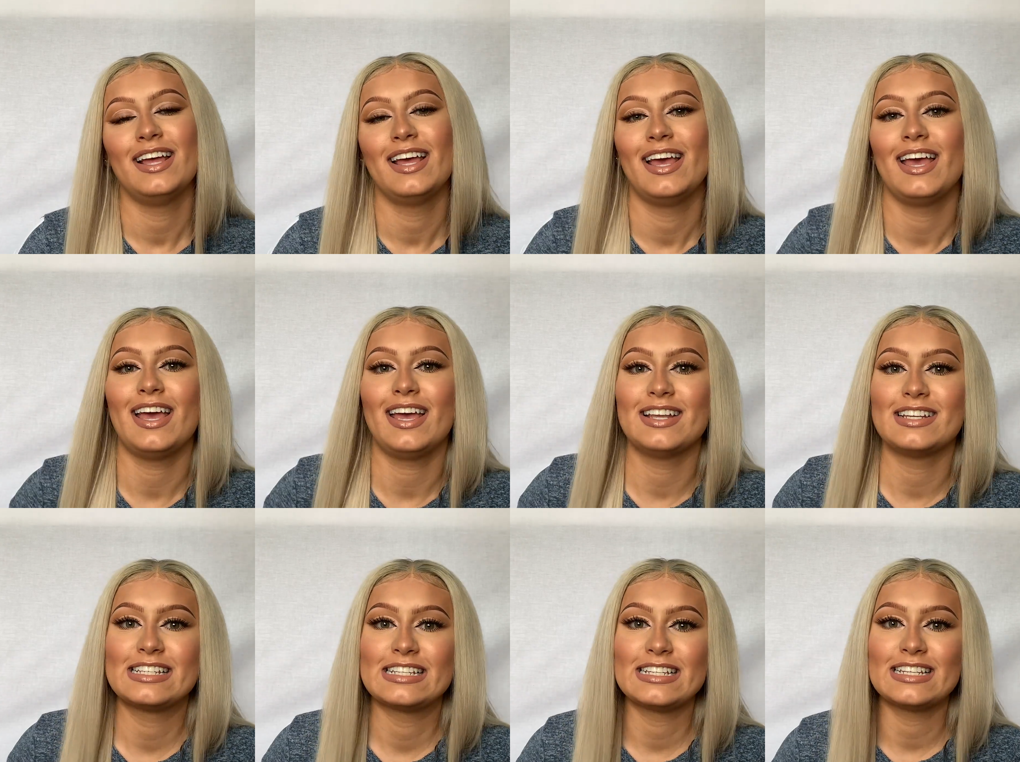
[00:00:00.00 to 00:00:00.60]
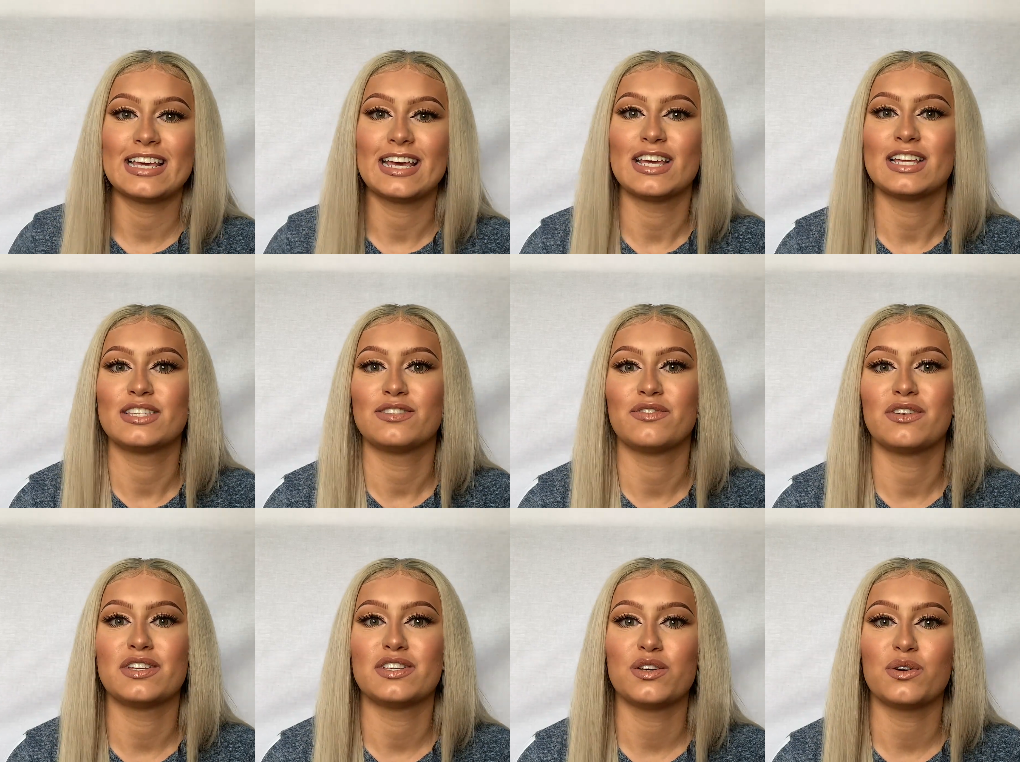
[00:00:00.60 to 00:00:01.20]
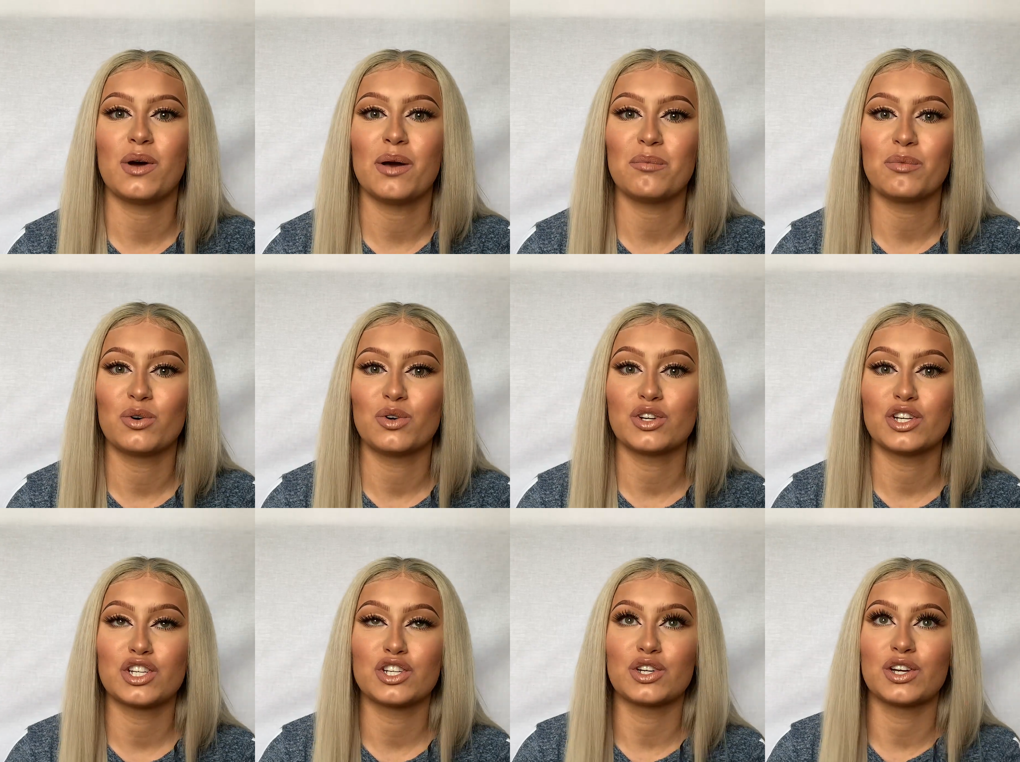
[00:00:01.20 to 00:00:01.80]
In today's video I'm
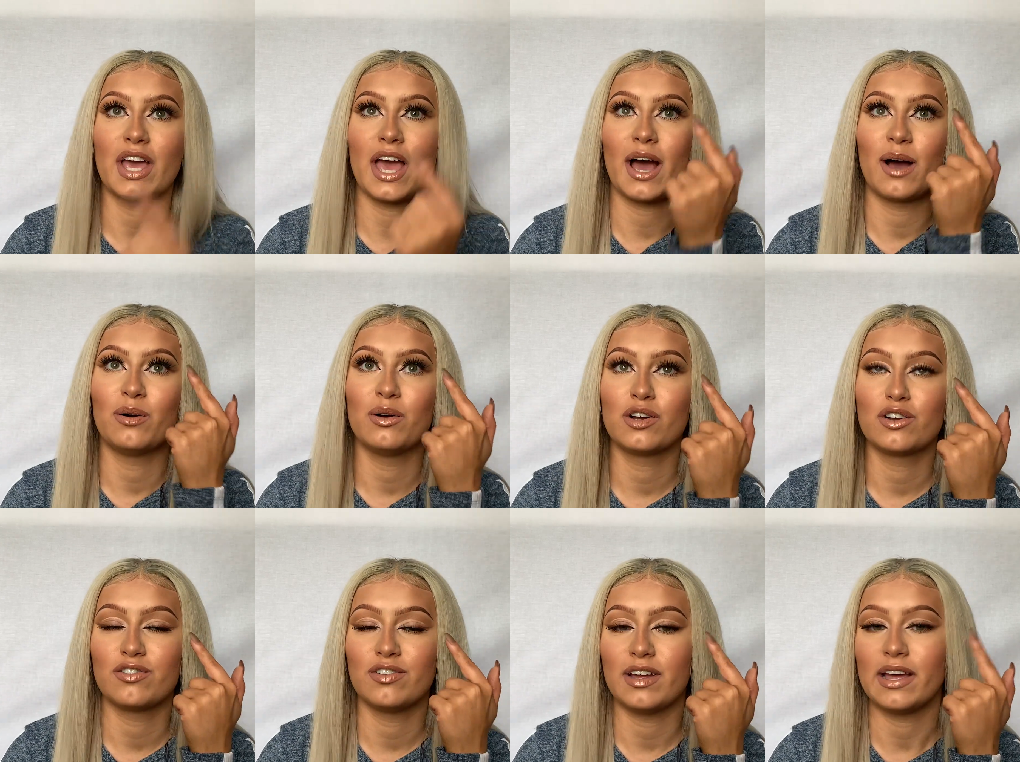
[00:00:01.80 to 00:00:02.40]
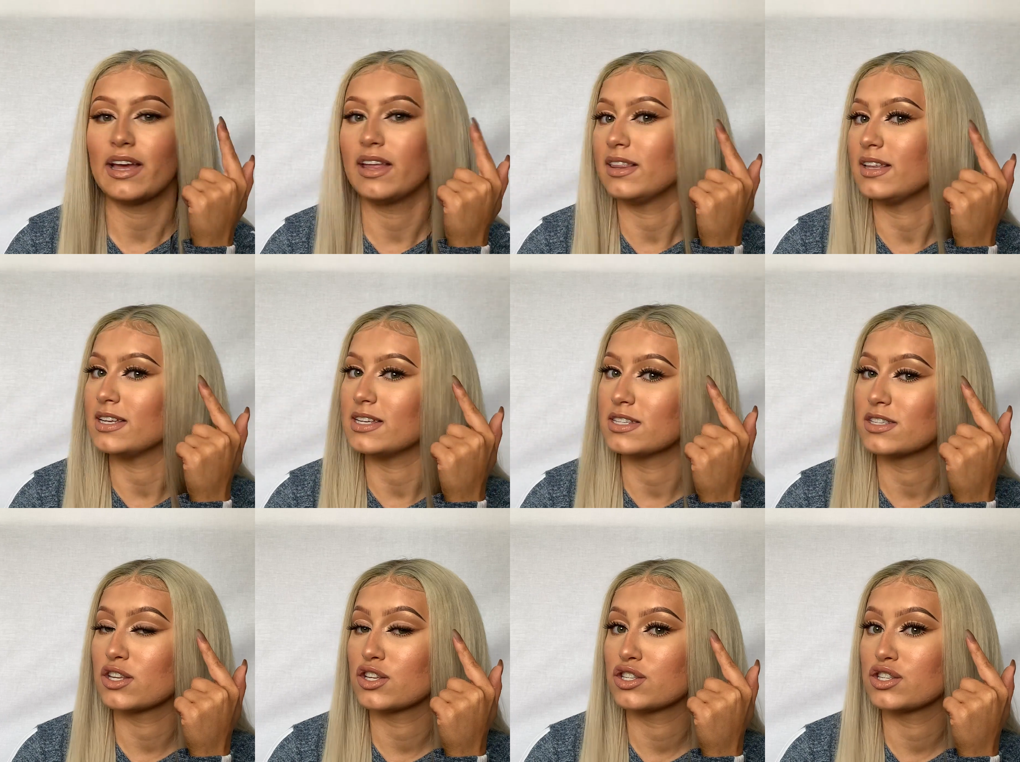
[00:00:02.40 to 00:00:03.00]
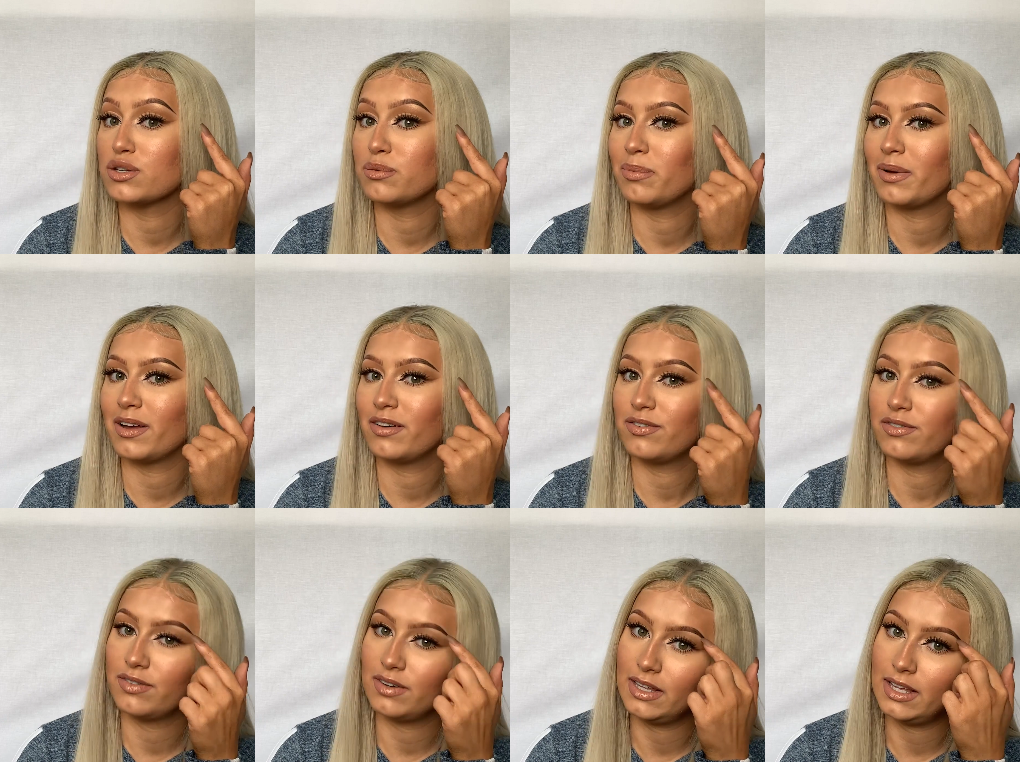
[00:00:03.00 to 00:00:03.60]
going to show you how to create these super
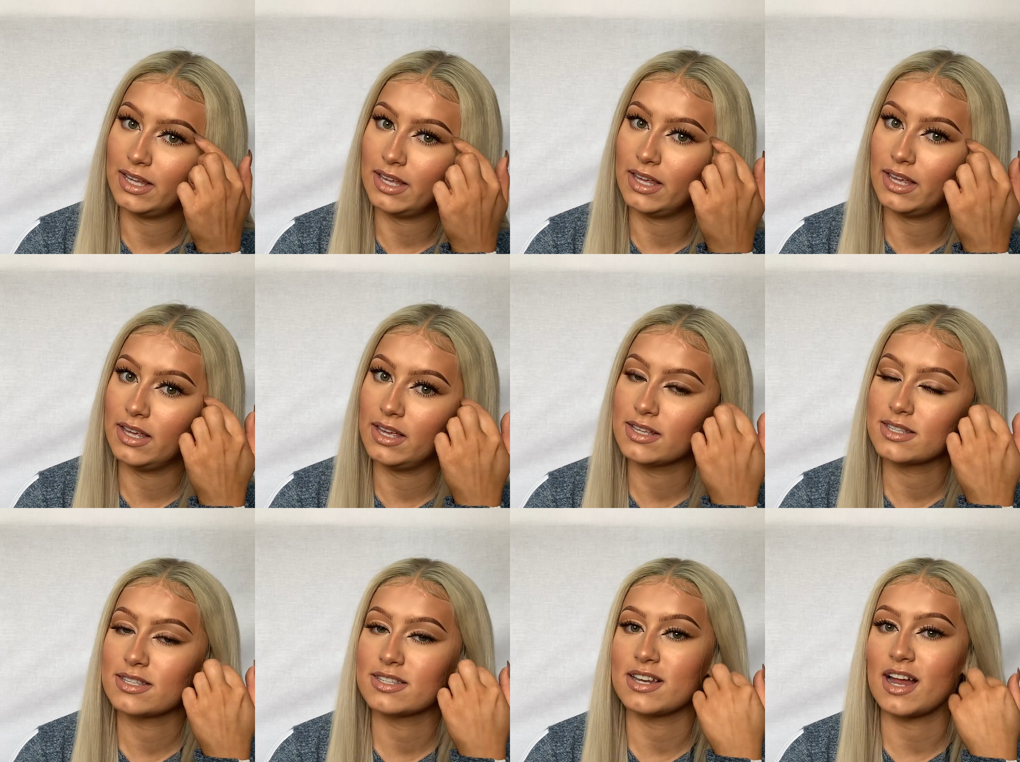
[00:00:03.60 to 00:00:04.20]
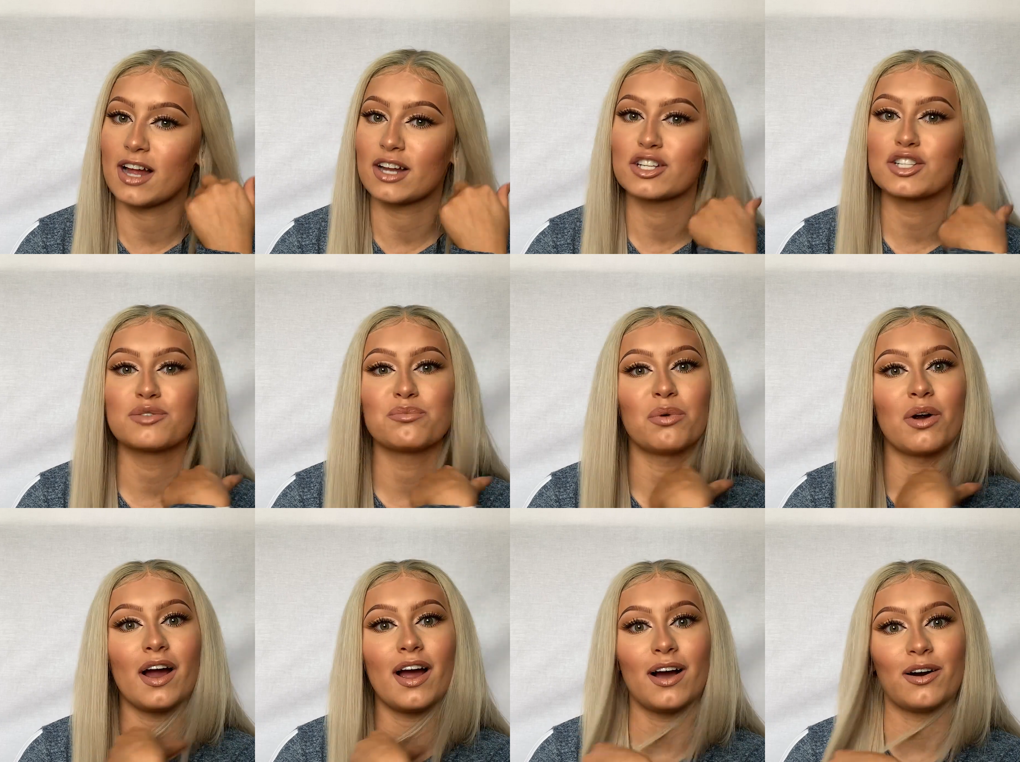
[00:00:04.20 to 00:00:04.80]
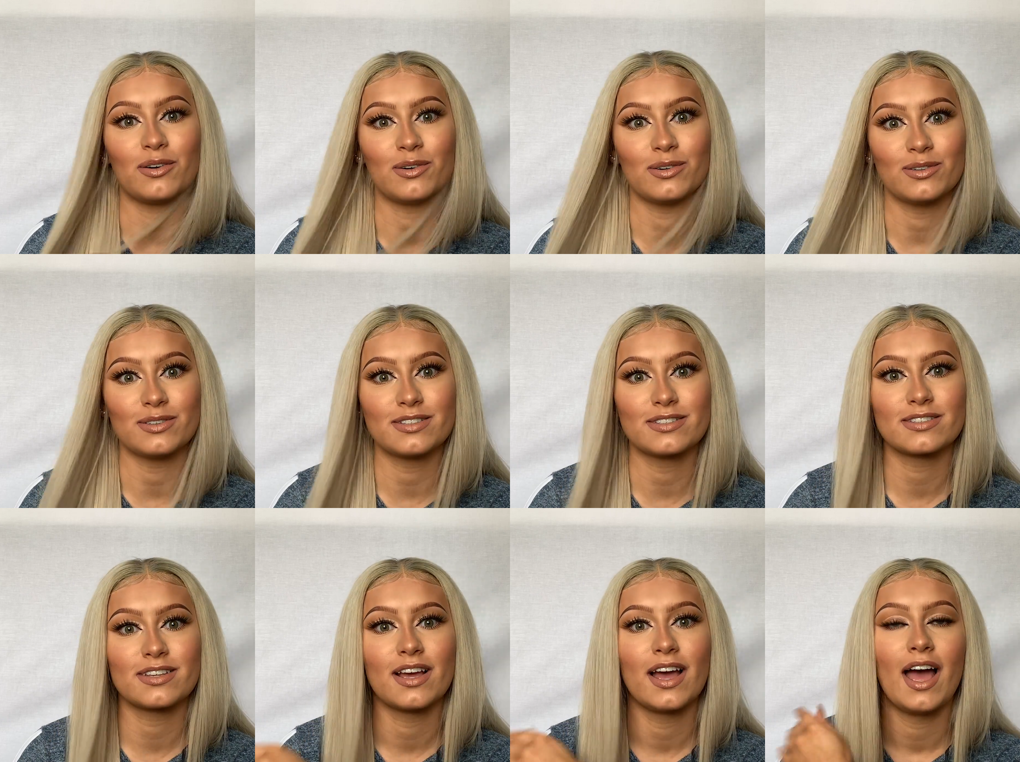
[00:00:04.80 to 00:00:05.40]
fleeky snatched brows.